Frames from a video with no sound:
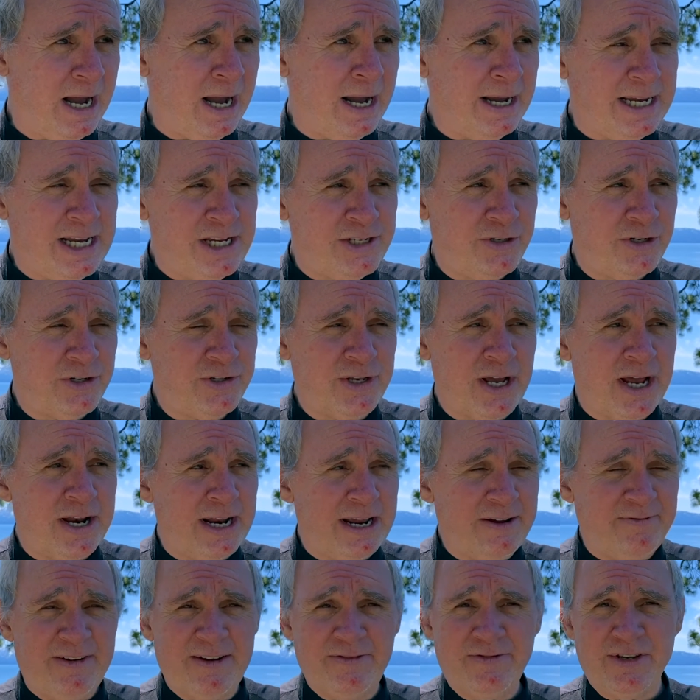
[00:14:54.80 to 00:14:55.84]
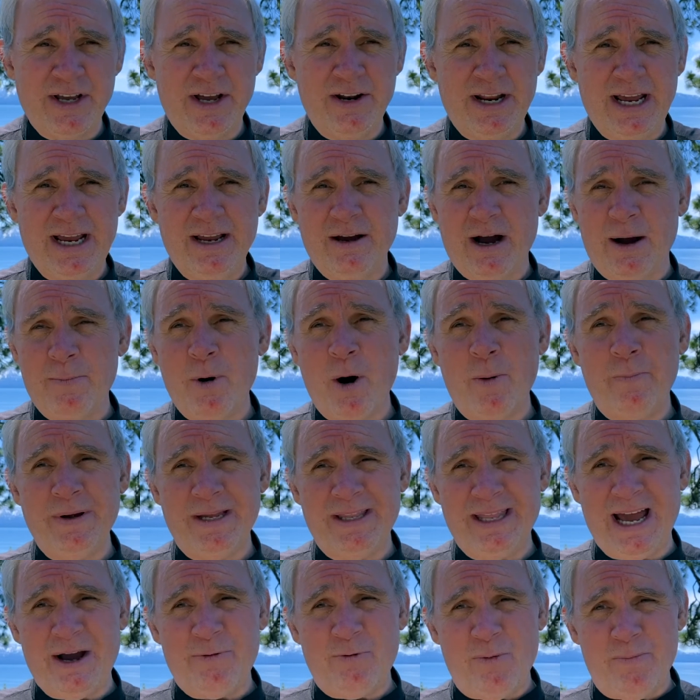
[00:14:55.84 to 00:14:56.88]
Easter Sunday, fifth Sunday. I'm
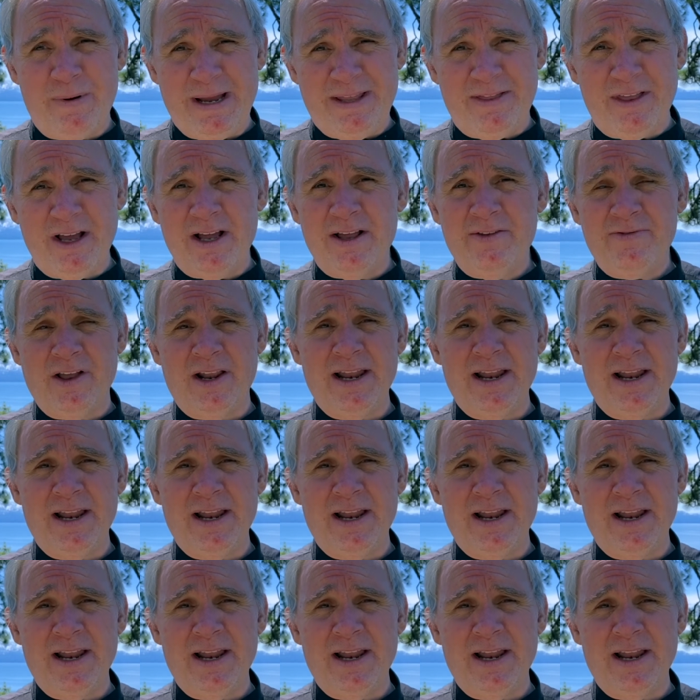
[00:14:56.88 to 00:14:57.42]
hoping that will be the